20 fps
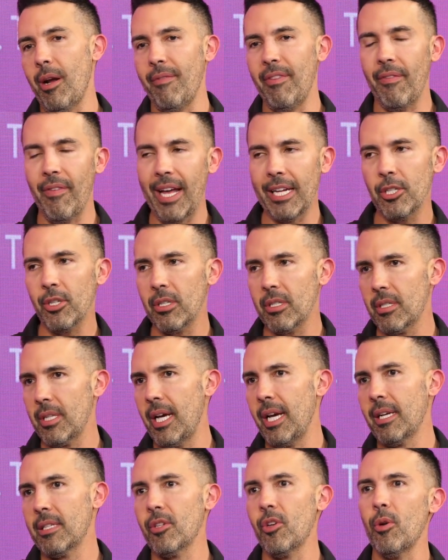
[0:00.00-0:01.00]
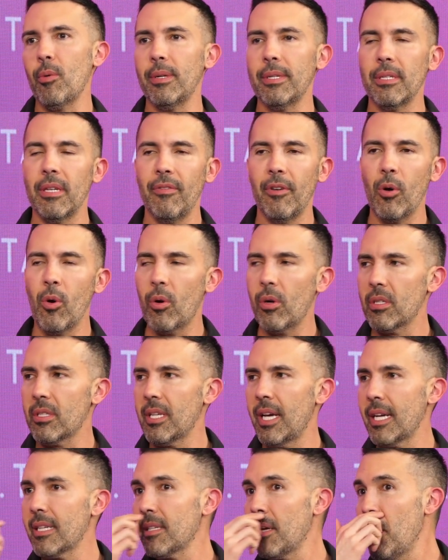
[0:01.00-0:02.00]
you're having vaginal sex, you're receiving oral
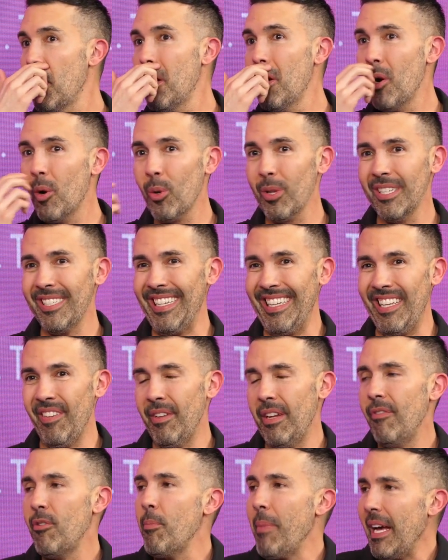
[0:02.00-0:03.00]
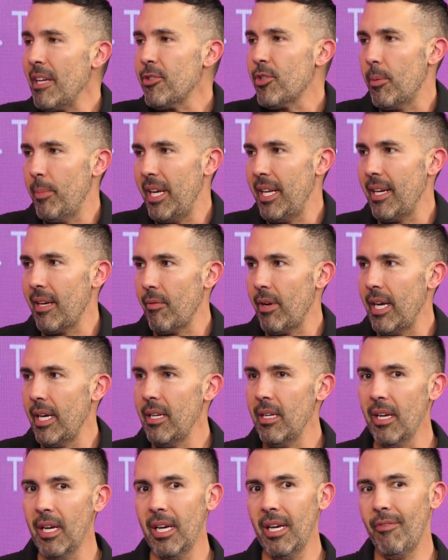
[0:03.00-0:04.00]
sex, or listen, even if you're masturbating,
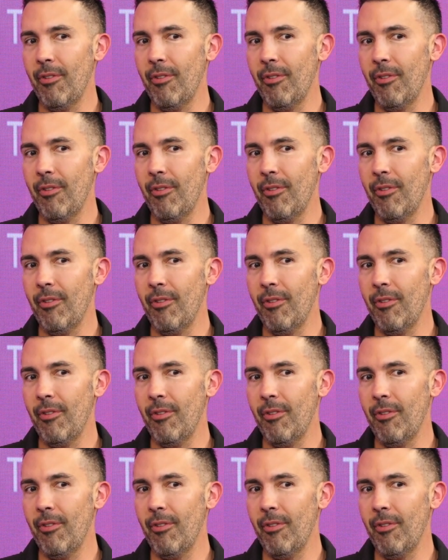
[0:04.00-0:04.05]
right?